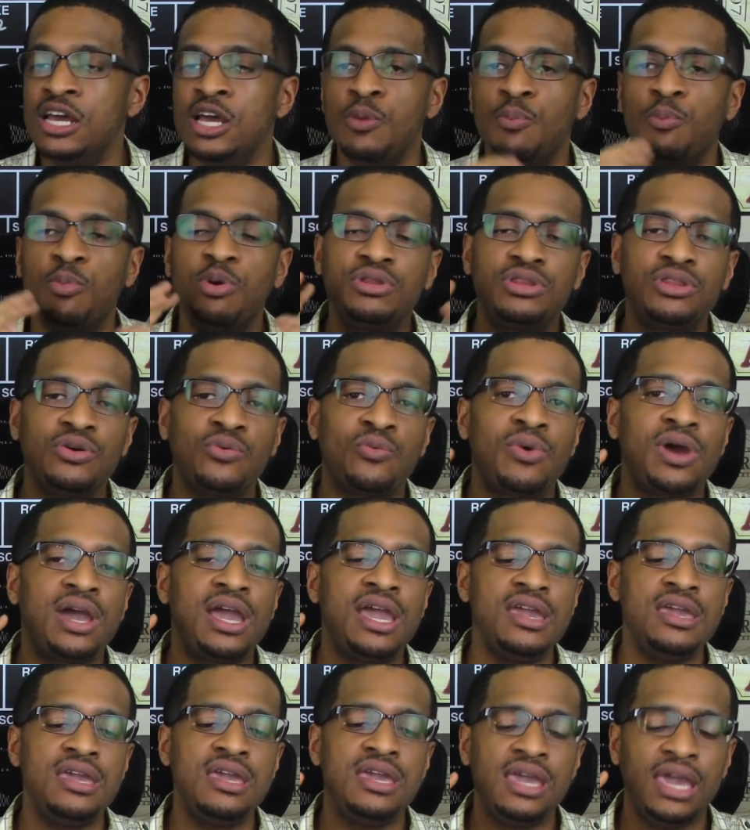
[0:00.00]
but the
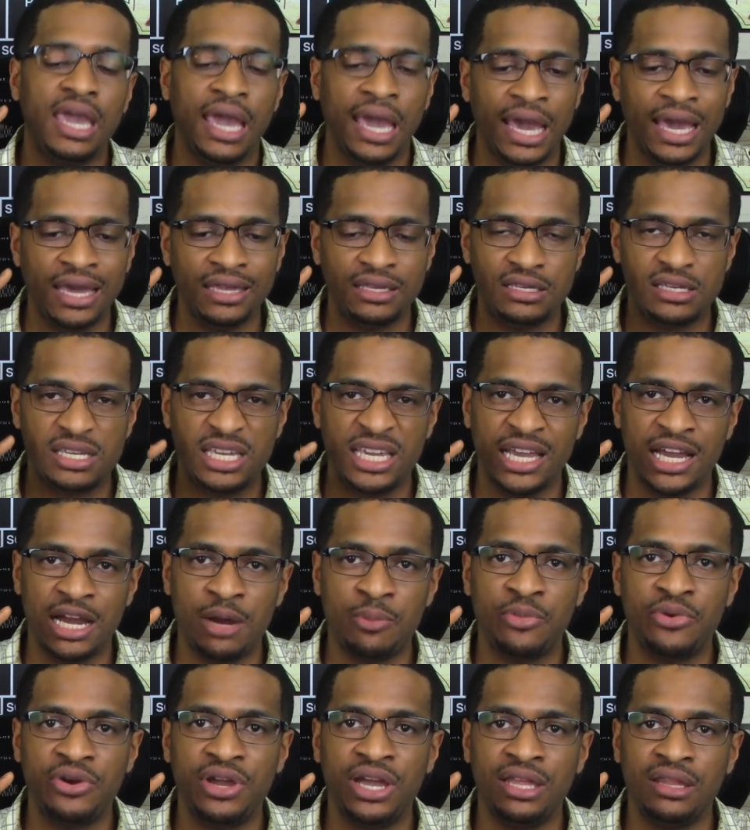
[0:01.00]
way he had the
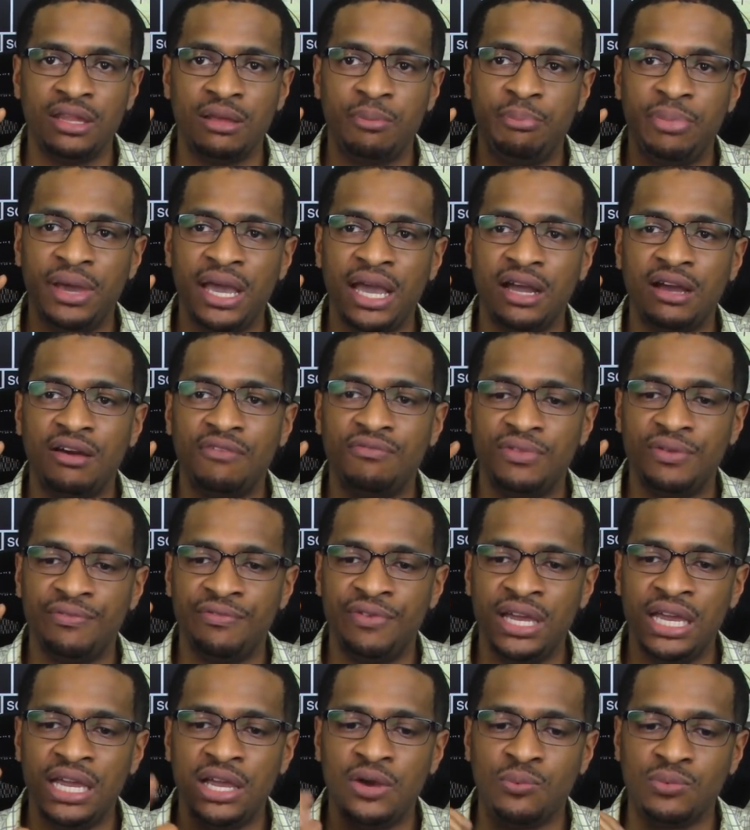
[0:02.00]
camera in the back of the
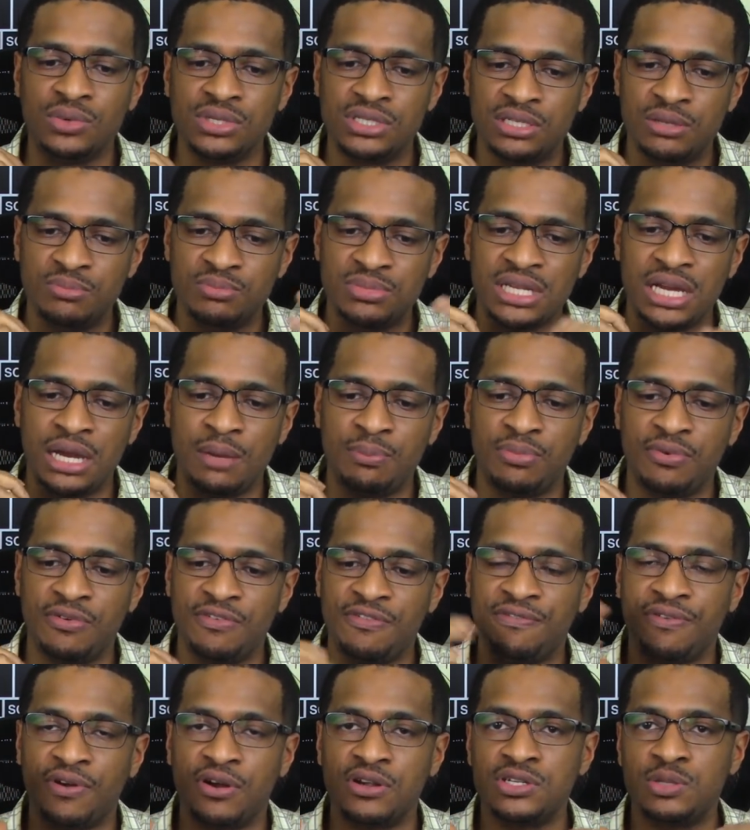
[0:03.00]
van was some type of
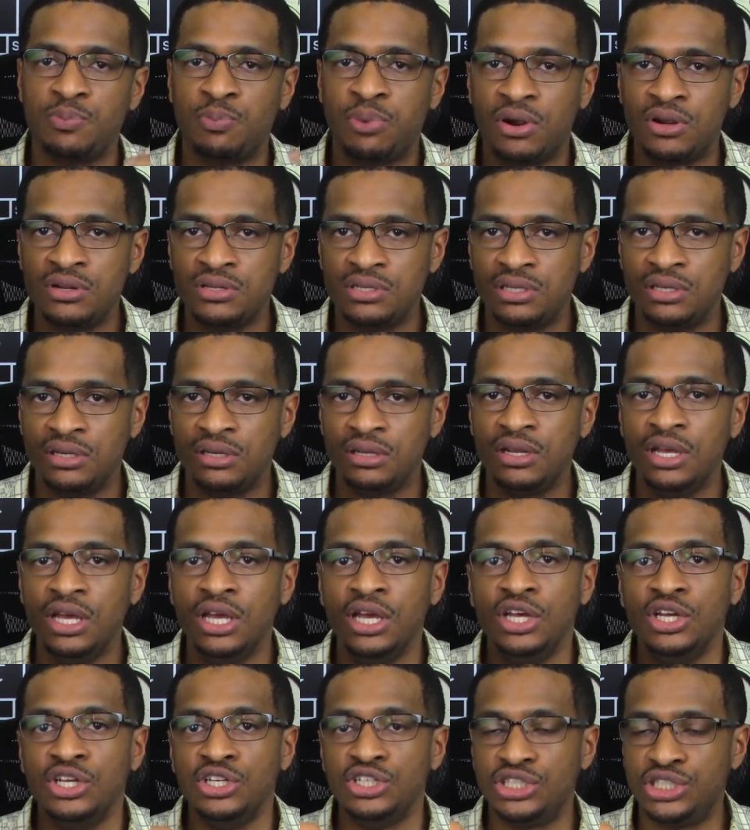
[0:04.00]
first person
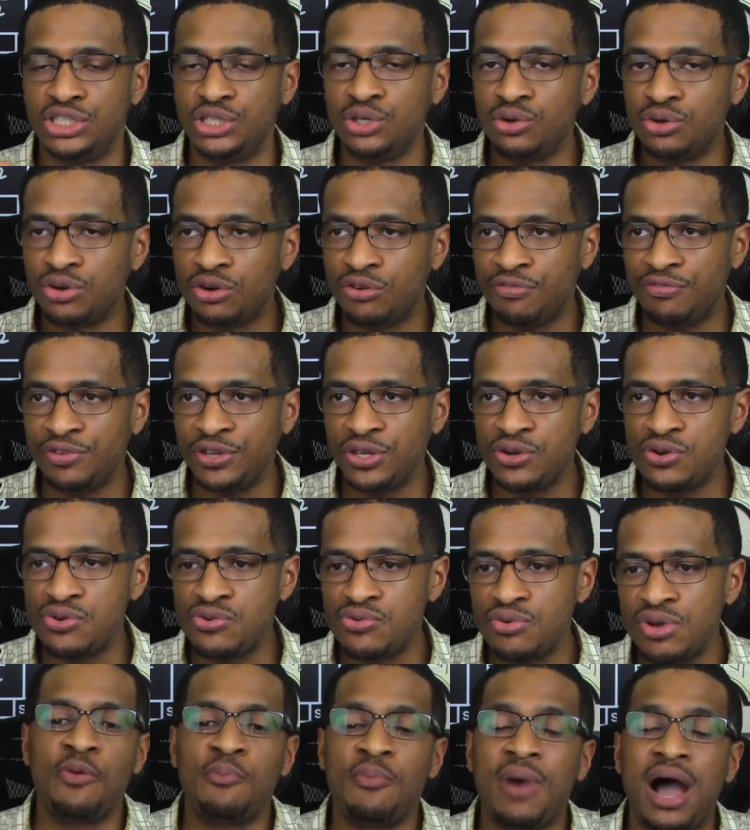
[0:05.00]
shooter view.